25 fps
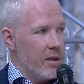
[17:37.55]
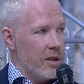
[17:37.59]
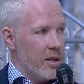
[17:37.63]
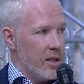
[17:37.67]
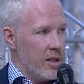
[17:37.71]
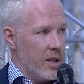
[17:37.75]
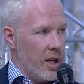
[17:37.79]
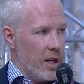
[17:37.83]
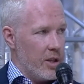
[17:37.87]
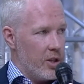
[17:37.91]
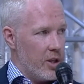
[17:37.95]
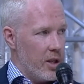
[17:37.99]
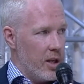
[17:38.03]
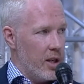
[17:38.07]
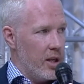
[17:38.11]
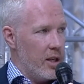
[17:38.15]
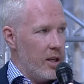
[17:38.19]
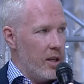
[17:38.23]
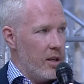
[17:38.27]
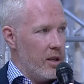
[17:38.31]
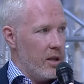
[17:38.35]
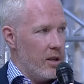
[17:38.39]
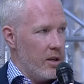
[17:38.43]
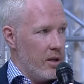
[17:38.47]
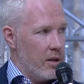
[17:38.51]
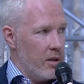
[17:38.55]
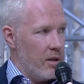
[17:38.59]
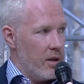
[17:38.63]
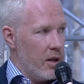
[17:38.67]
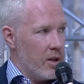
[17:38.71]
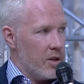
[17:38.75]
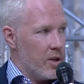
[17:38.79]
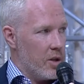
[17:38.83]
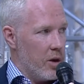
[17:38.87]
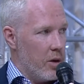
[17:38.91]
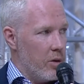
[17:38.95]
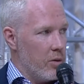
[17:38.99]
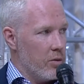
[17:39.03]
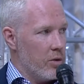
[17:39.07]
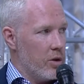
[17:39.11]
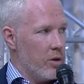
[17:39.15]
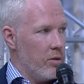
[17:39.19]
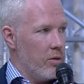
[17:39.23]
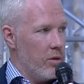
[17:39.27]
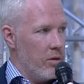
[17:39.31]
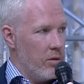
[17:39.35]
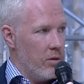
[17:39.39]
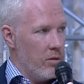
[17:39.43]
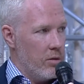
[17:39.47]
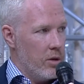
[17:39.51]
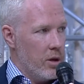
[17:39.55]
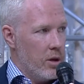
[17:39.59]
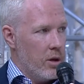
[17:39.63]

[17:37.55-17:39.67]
essentially, a soldier